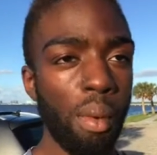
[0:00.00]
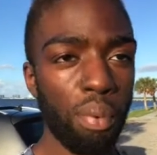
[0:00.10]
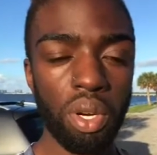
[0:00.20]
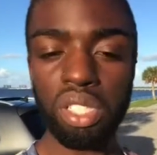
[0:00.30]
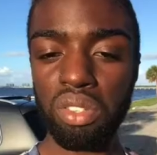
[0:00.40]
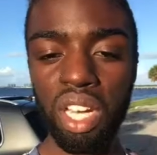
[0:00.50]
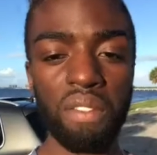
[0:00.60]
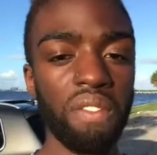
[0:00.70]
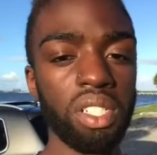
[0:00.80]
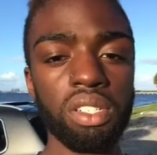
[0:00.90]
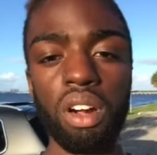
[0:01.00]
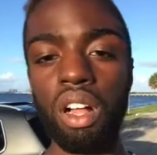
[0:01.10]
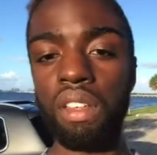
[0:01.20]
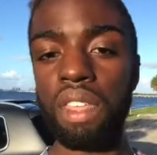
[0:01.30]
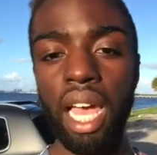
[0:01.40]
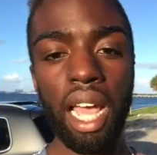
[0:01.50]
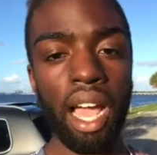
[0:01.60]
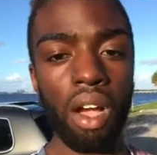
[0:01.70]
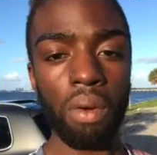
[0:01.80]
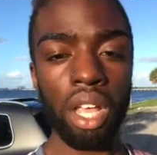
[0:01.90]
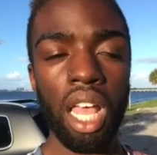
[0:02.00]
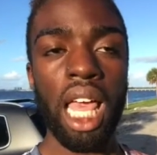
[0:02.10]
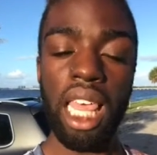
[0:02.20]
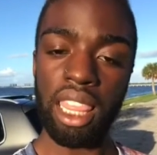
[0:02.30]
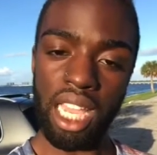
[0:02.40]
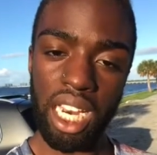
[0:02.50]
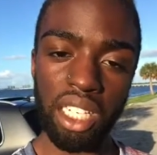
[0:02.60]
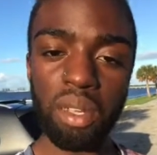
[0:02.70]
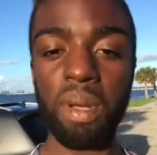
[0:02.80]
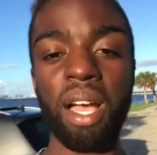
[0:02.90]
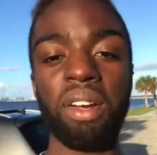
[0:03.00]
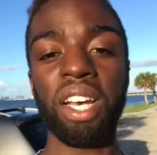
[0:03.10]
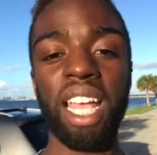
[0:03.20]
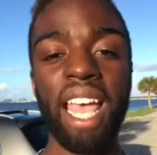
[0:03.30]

Pre-screen and filter all of that out, then come out.